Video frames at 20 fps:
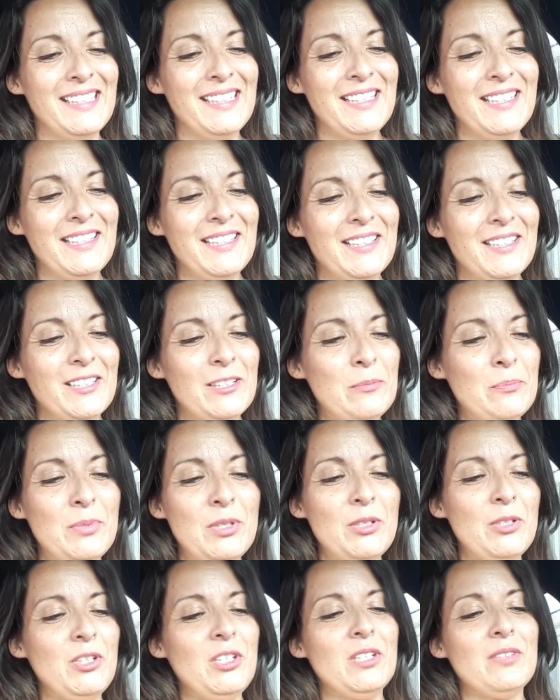the
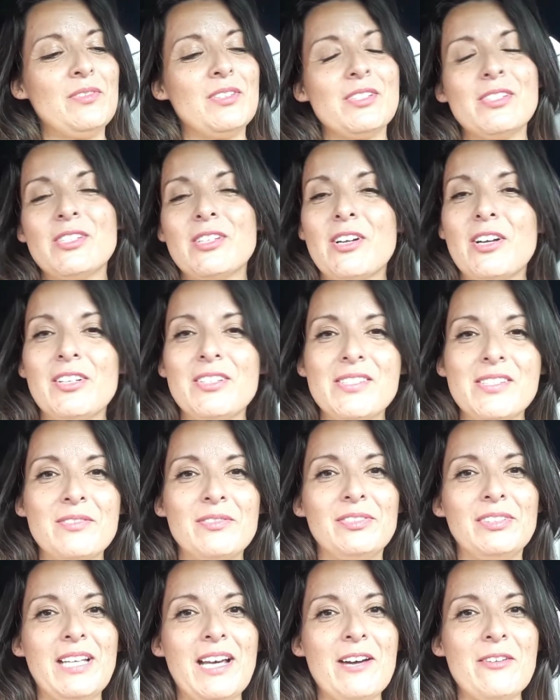beauty of the stars and
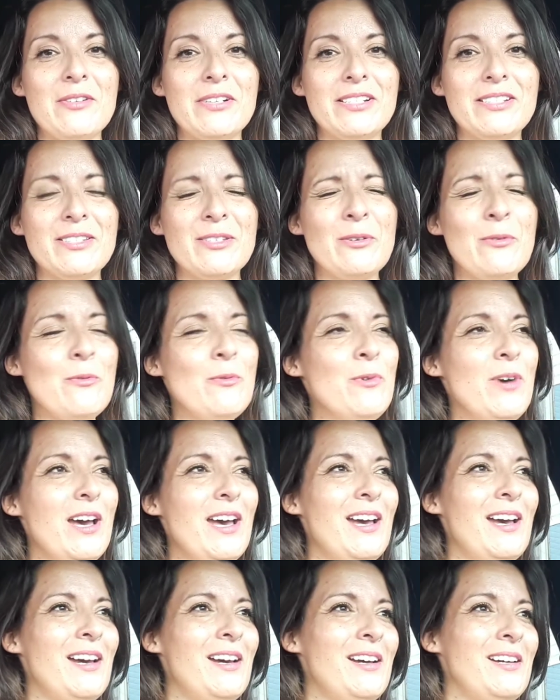flowers.
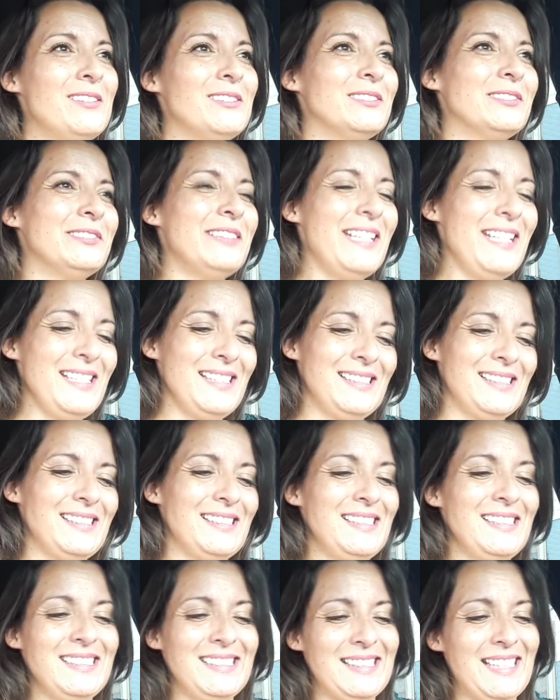Woo! What?
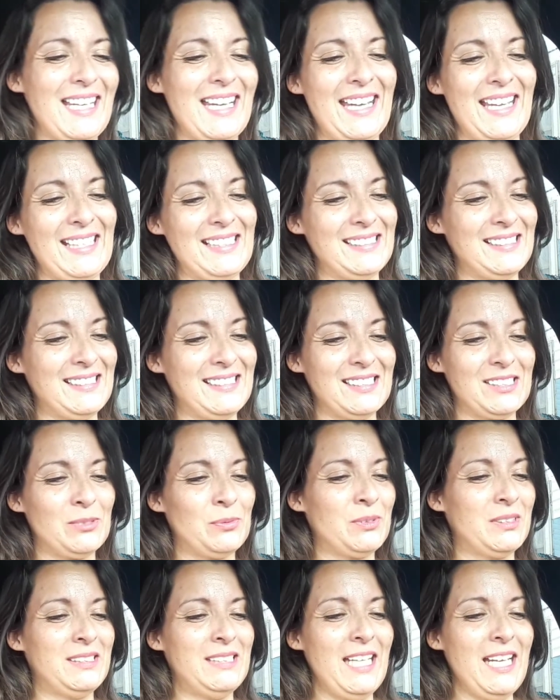This guy is just
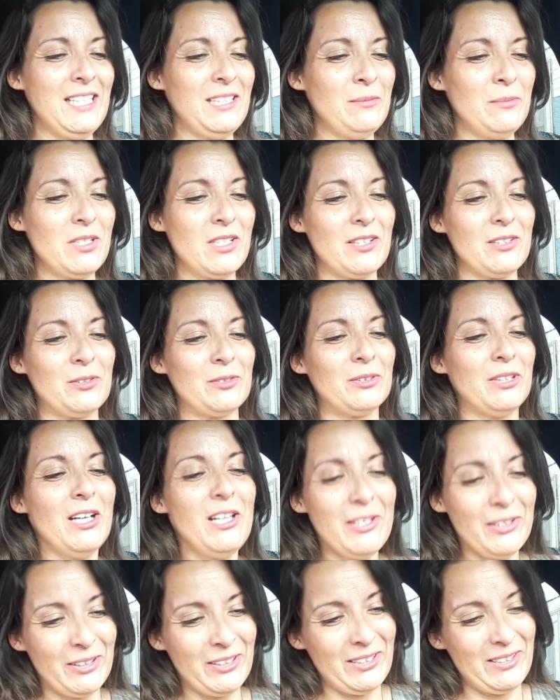taking me on a roller
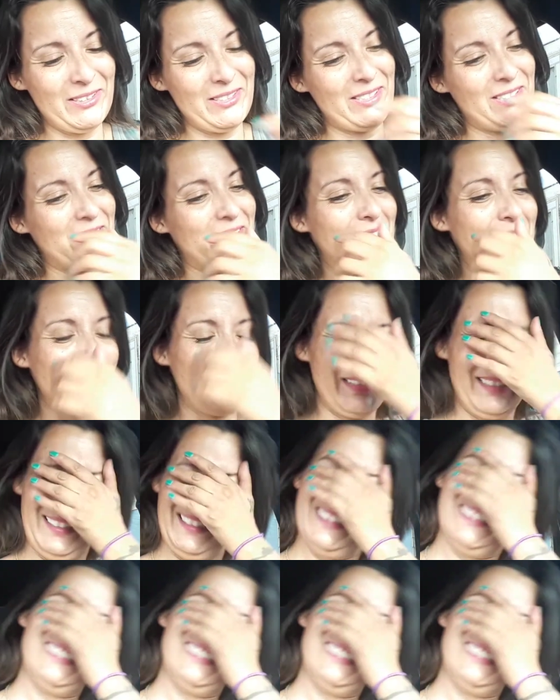coaster up in here.